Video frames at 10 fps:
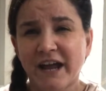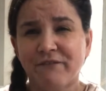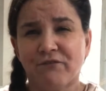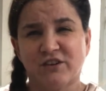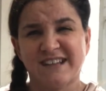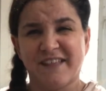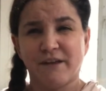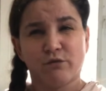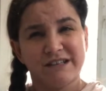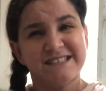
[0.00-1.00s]
if there's anything
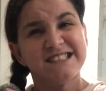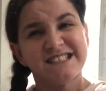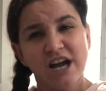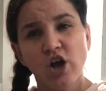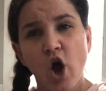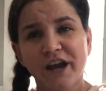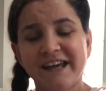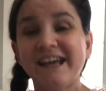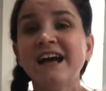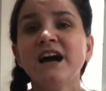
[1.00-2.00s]
really stuck on
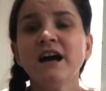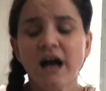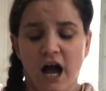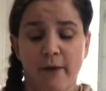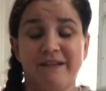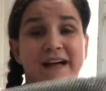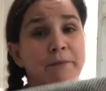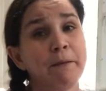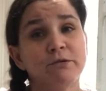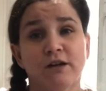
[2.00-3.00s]
it. A lot of
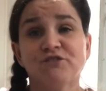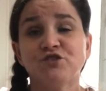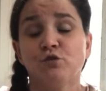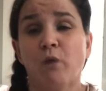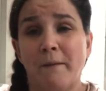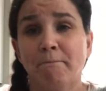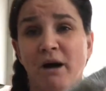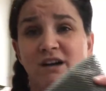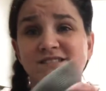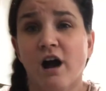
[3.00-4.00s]
people love to wipe
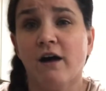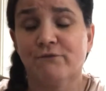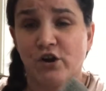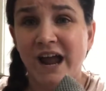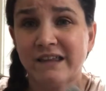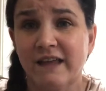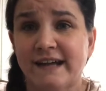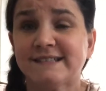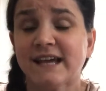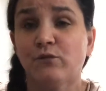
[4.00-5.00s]
bugs off their
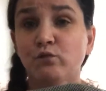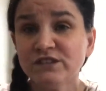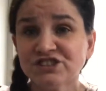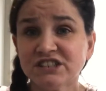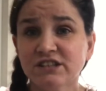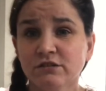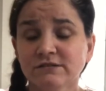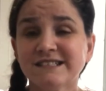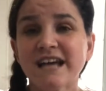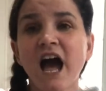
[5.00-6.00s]
headlights and windshields.